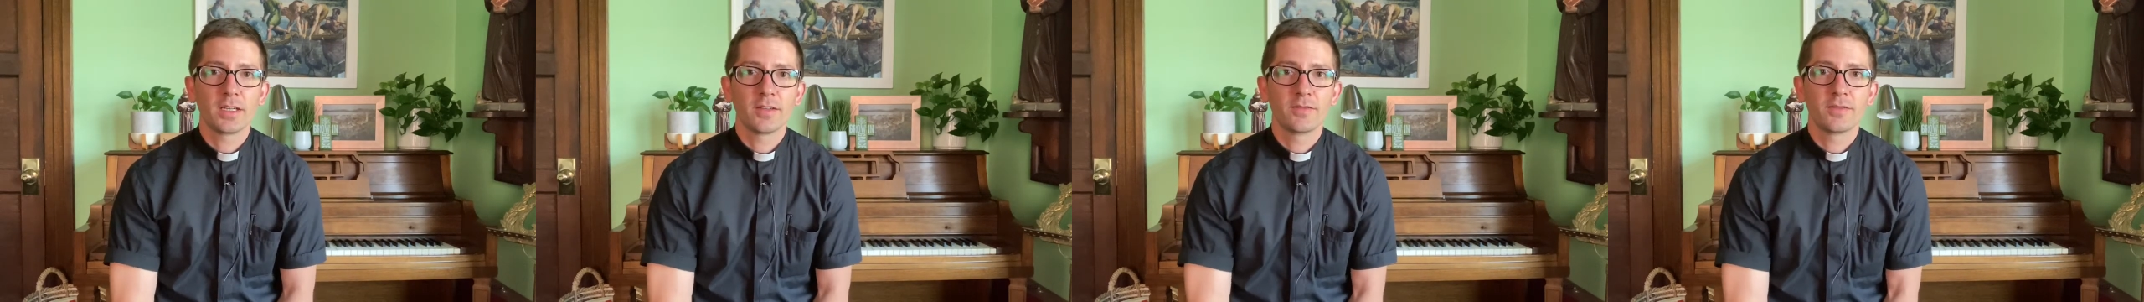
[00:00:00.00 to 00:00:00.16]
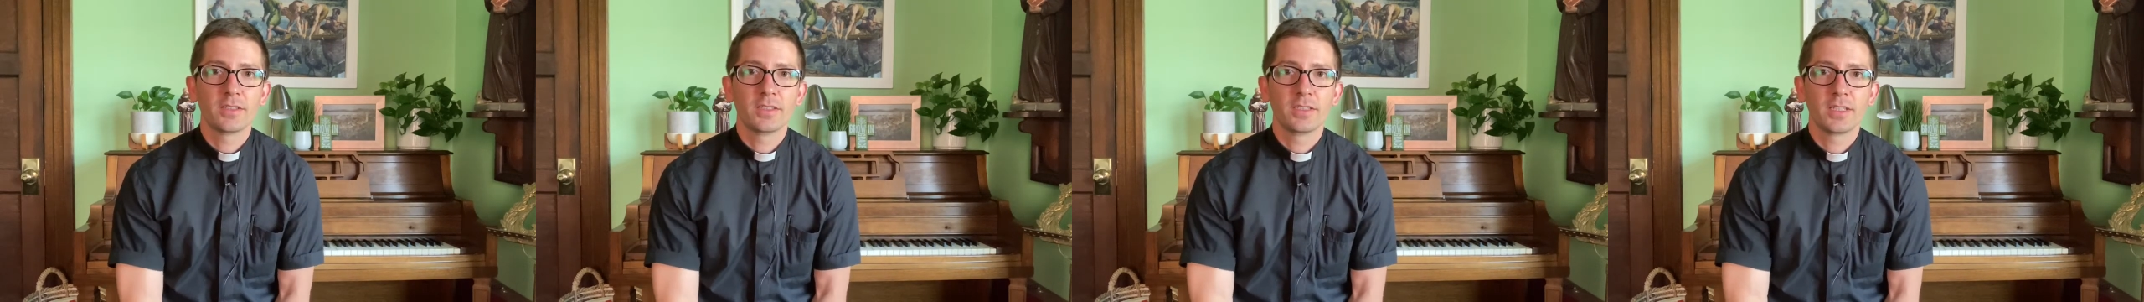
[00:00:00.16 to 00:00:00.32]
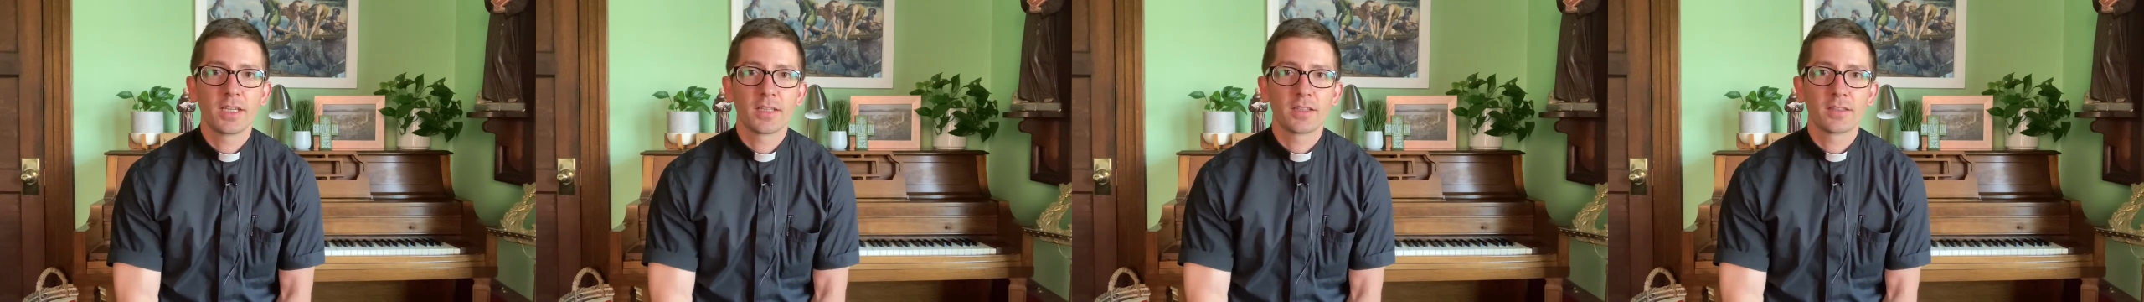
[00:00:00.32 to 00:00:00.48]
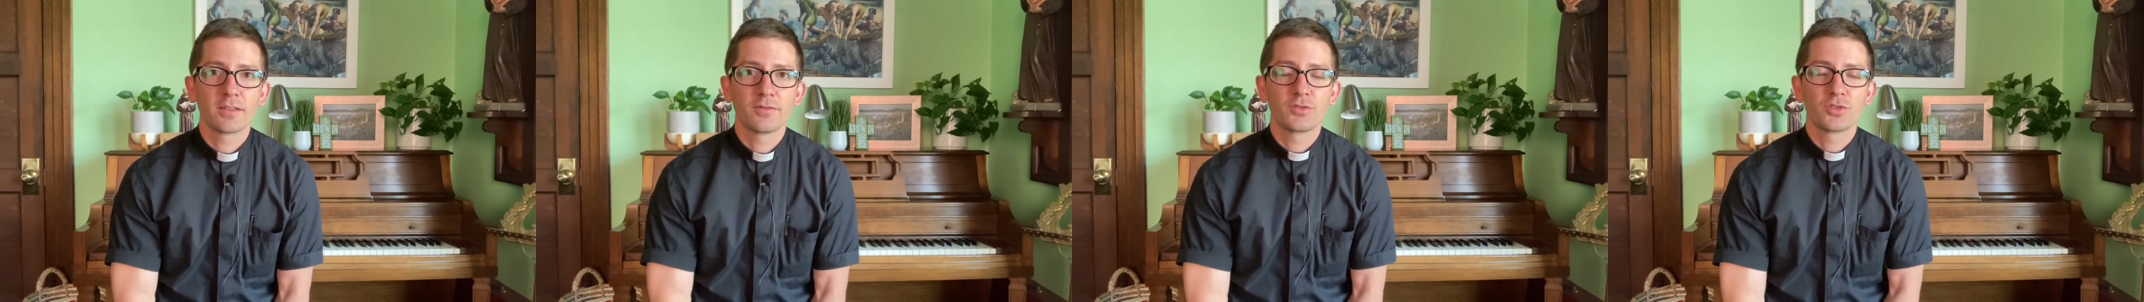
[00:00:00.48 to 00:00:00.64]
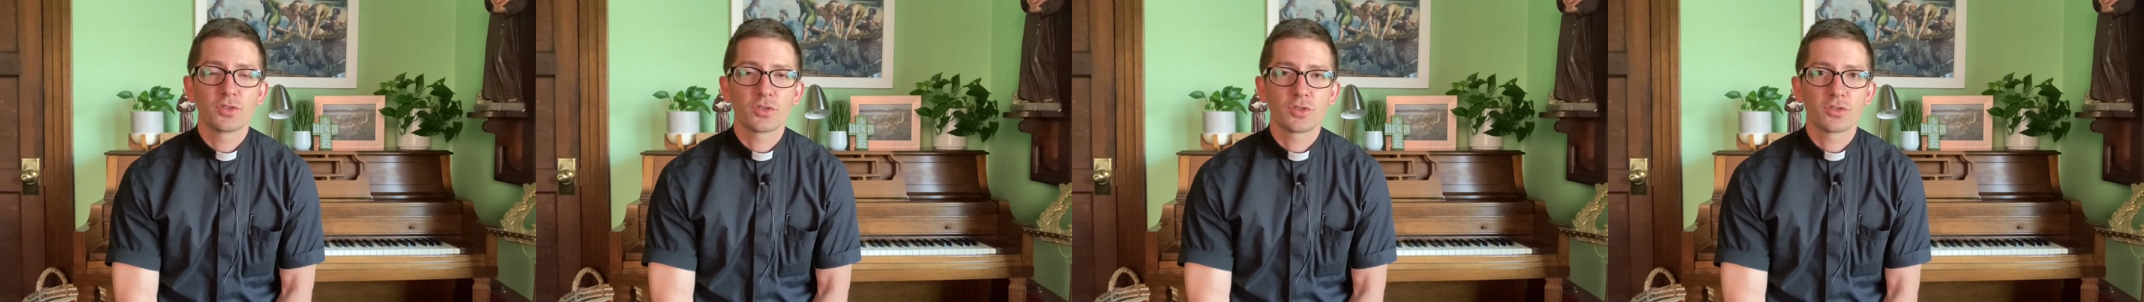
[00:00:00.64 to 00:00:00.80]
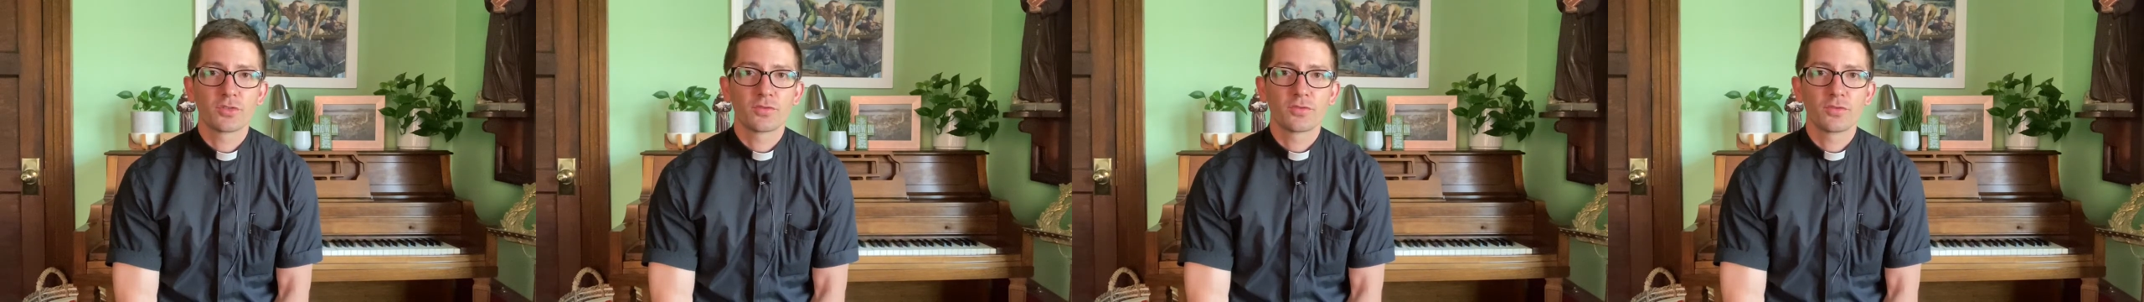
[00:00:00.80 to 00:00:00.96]
of the death of
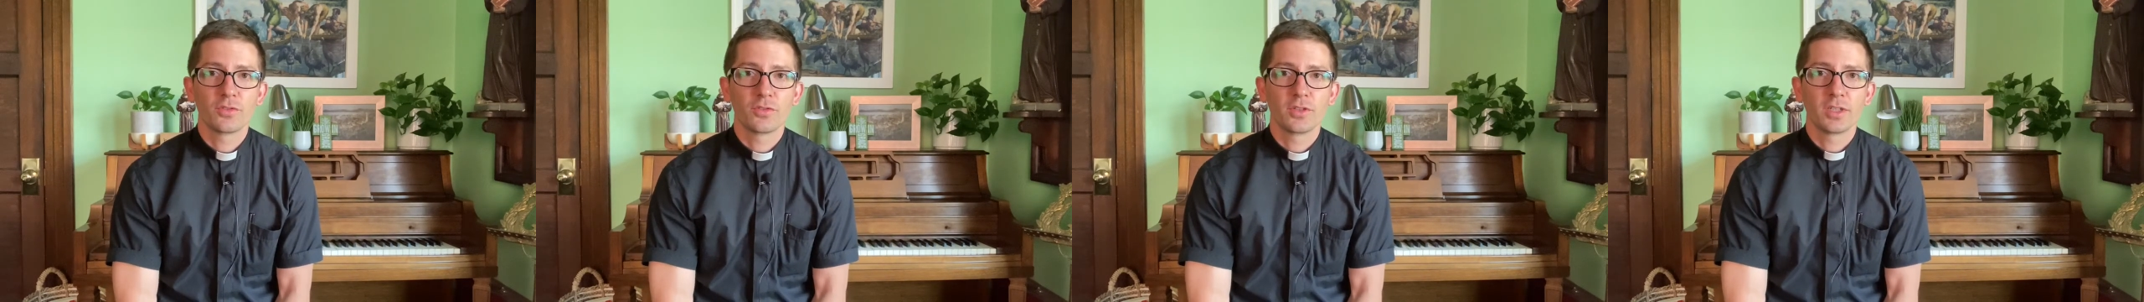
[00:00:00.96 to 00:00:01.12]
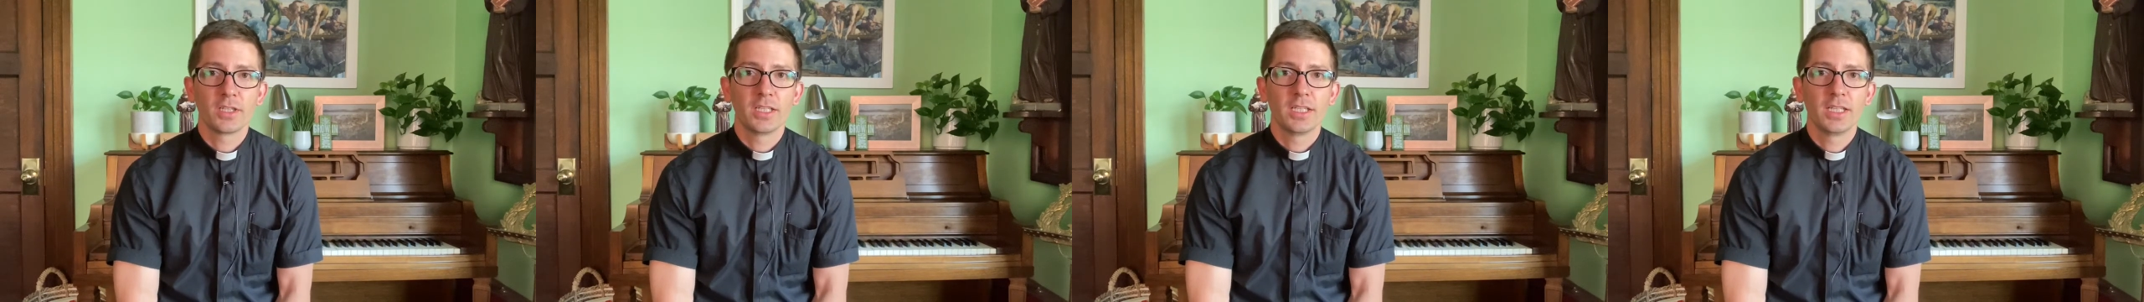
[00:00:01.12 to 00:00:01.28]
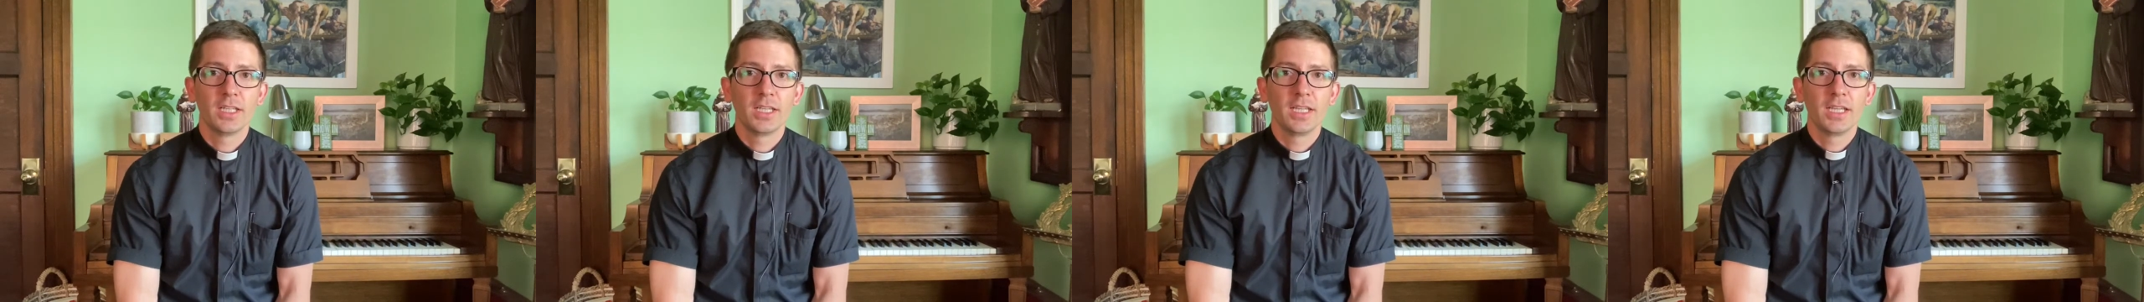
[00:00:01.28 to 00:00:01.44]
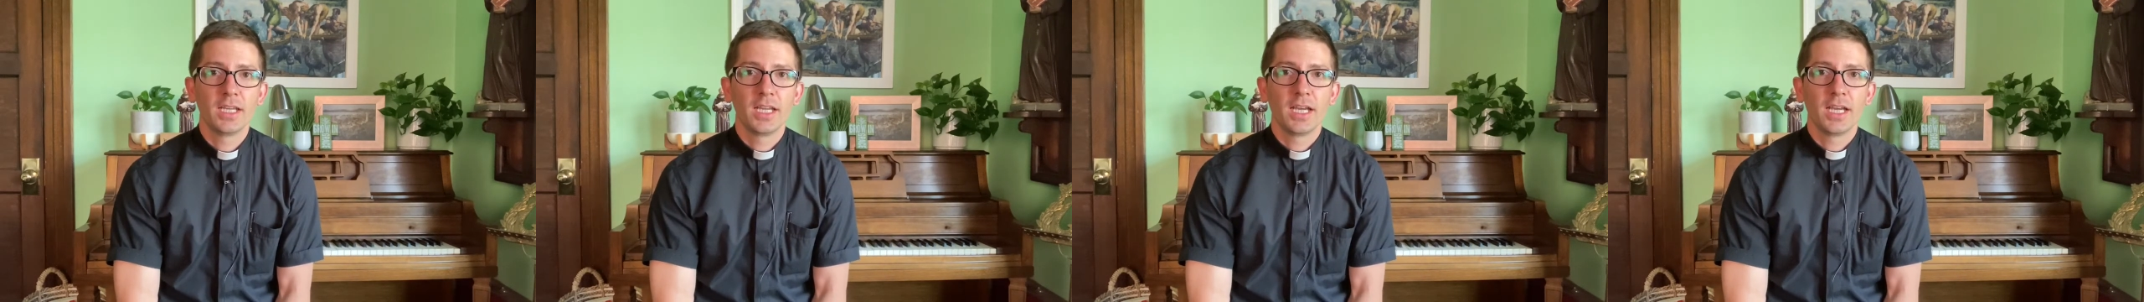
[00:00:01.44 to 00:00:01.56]
George Floyd,